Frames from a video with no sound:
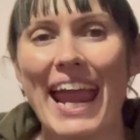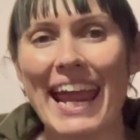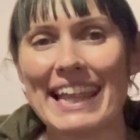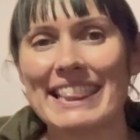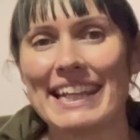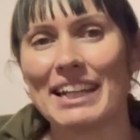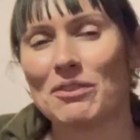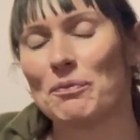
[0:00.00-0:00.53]

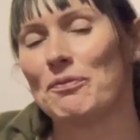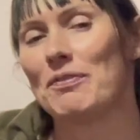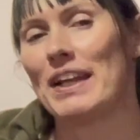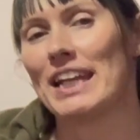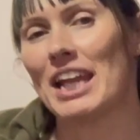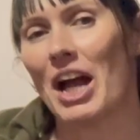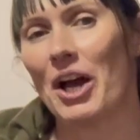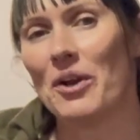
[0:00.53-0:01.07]
in this
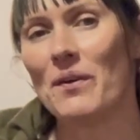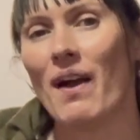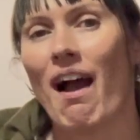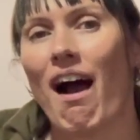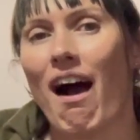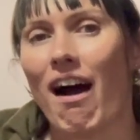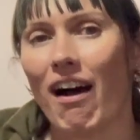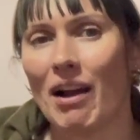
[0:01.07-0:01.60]
video,
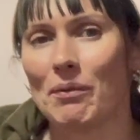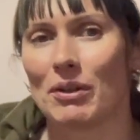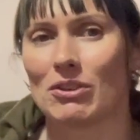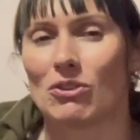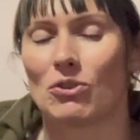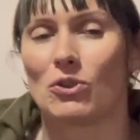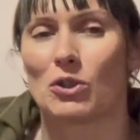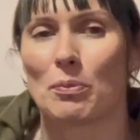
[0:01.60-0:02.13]
I want
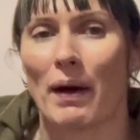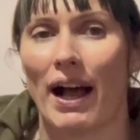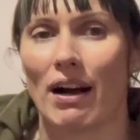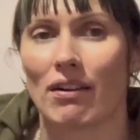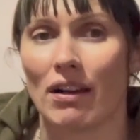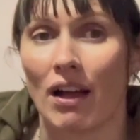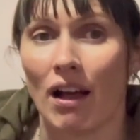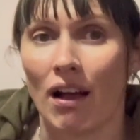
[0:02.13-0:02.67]
to talk
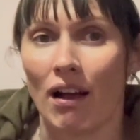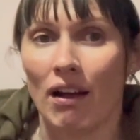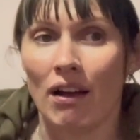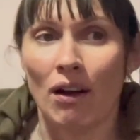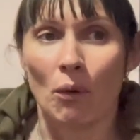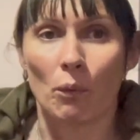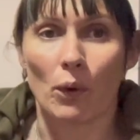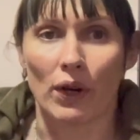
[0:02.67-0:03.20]
about
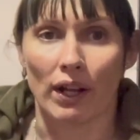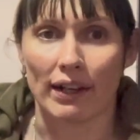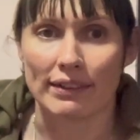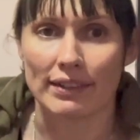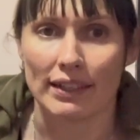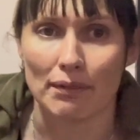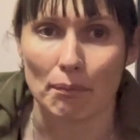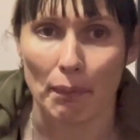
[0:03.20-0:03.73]
what I
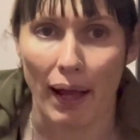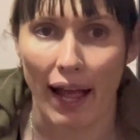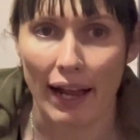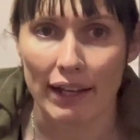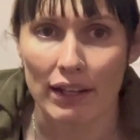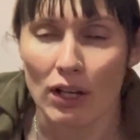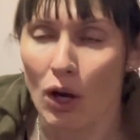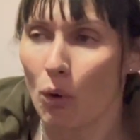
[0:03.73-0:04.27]
didn't
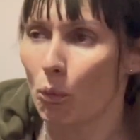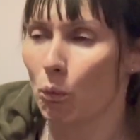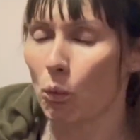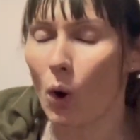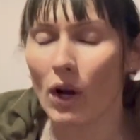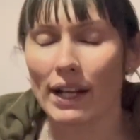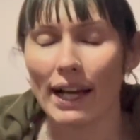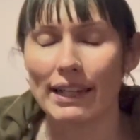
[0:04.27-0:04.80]
pack,
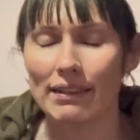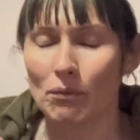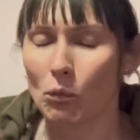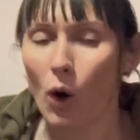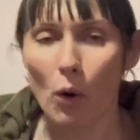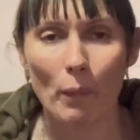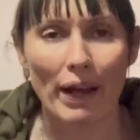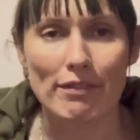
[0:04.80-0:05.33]

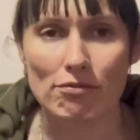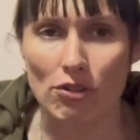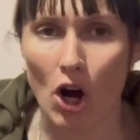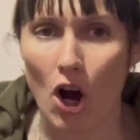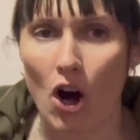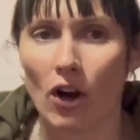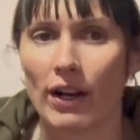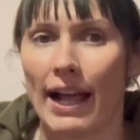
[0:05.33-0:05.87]
what went
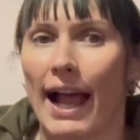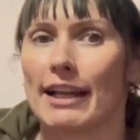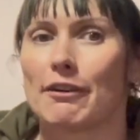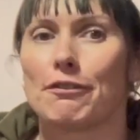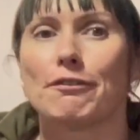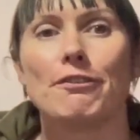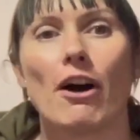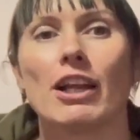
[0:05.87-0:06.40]
wrong, and a
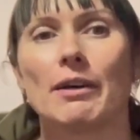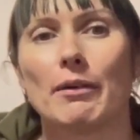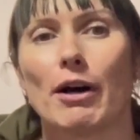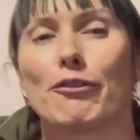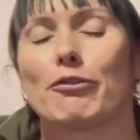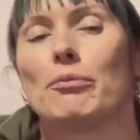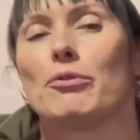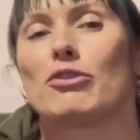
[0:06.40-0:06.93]

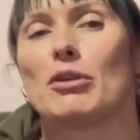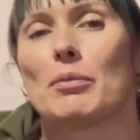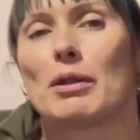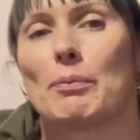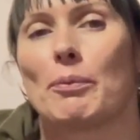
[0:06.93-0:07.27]
follow-up from some of the